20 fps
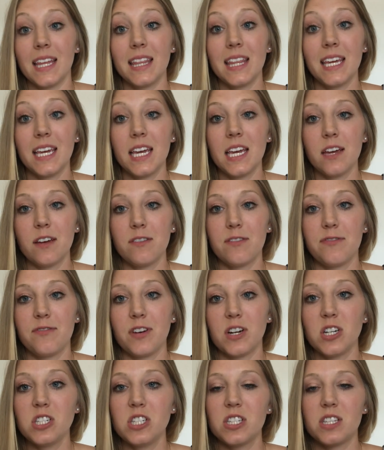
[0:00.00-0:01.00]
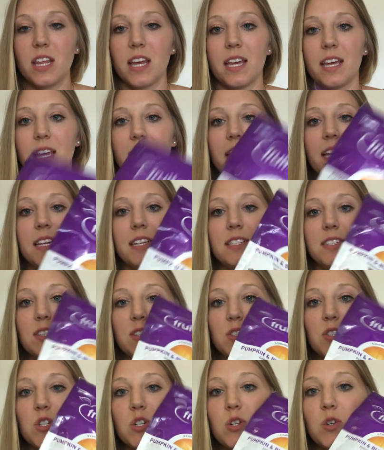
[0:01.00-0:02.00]
The first thing is
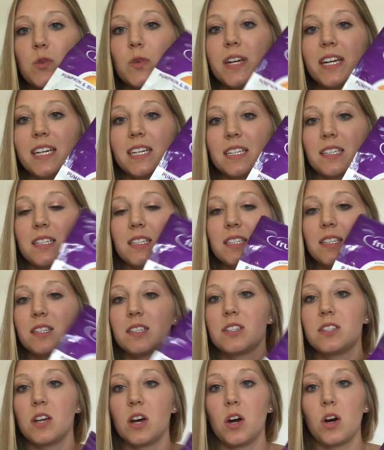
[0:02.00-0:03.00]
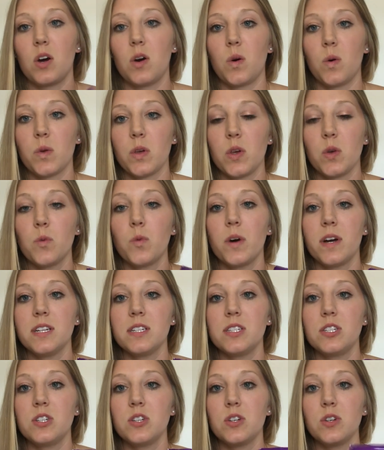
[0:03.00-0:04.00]
treats. So you
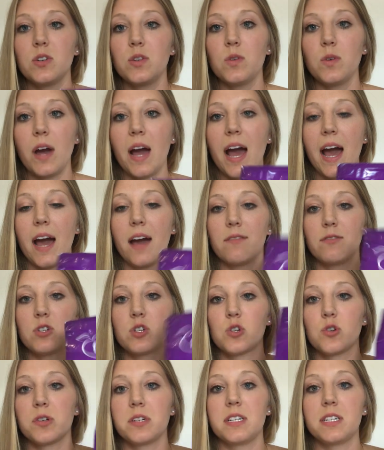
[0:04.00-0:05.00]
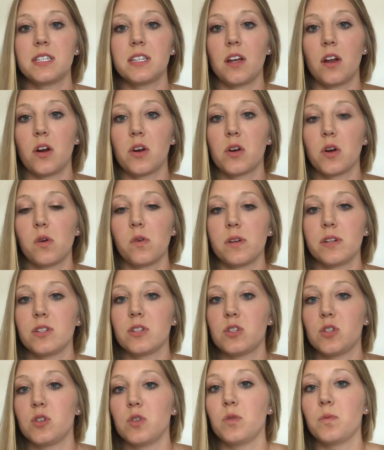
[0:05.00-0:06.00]
want to have treats that are
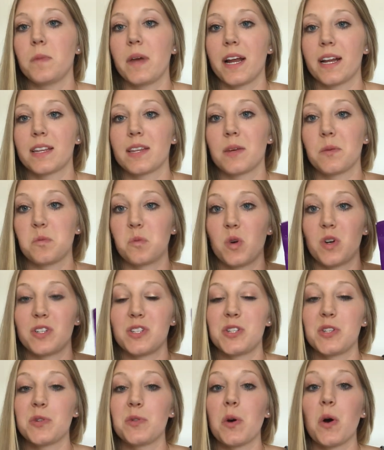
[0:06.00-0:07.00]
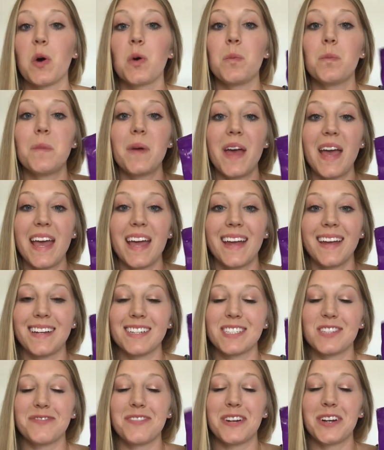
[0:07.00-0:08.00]
going to make them want to obey.
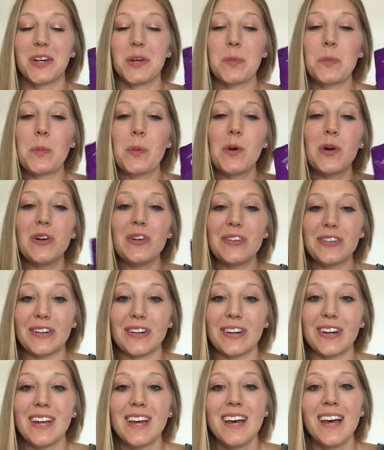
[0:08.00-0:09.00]
It's very important